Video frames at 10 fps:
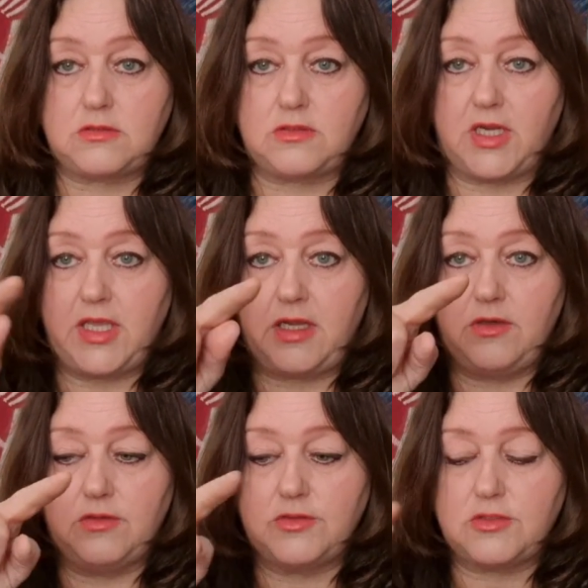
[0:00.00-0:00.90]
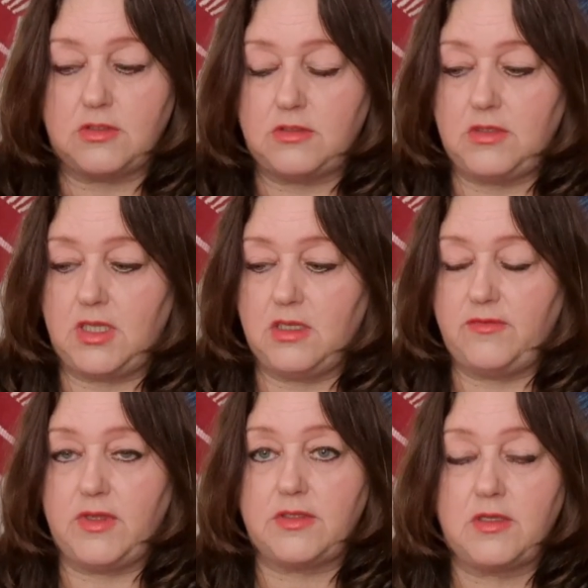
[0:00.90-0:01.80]
triangles. Oh, I
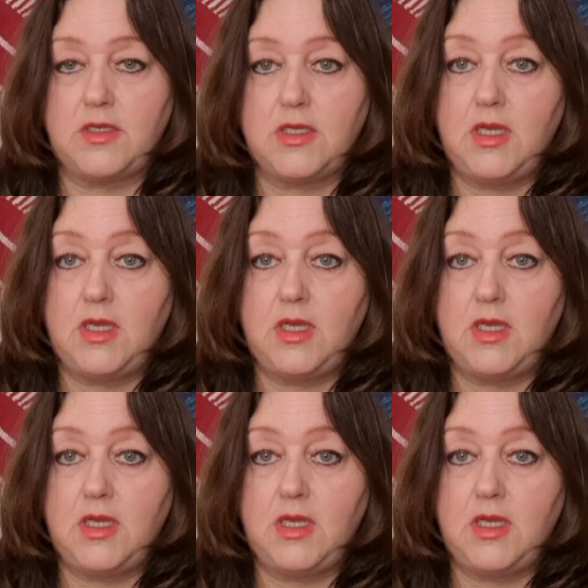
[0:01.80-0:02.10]
love it.